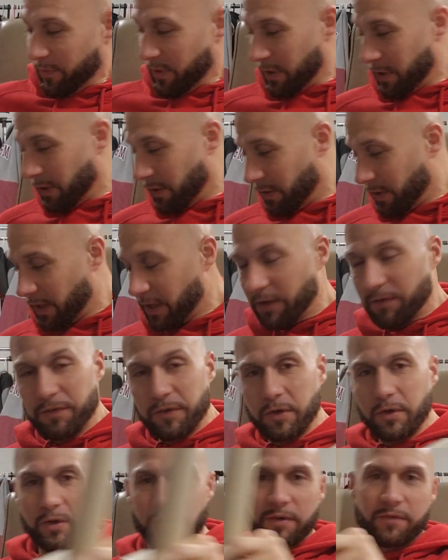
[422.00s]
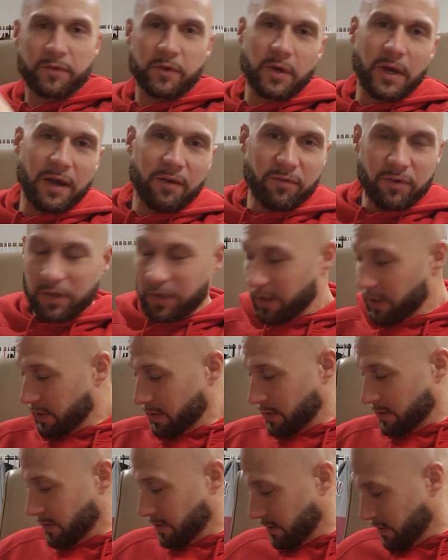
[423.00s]
you know, and if you, if you have a
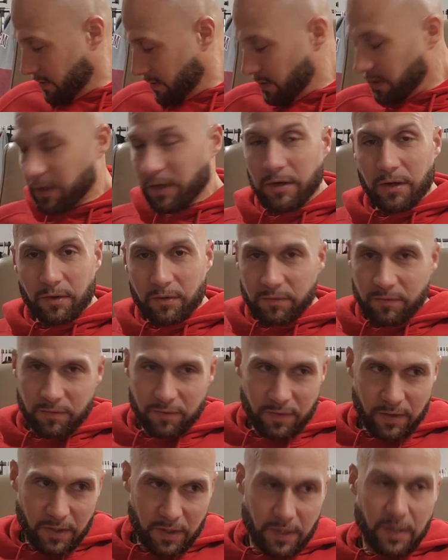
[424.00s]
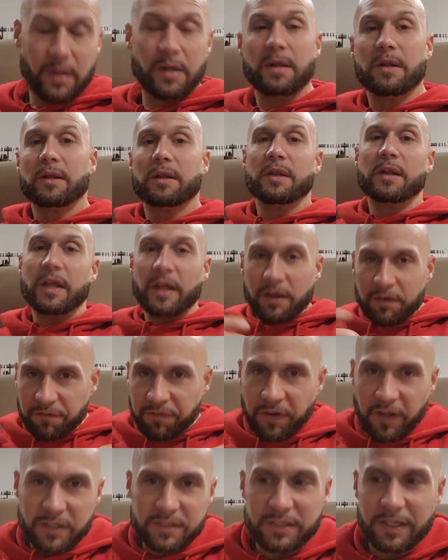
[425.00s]
good, you know,
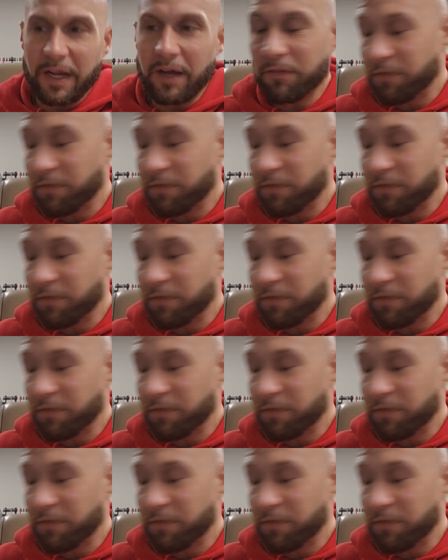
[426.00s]
influx and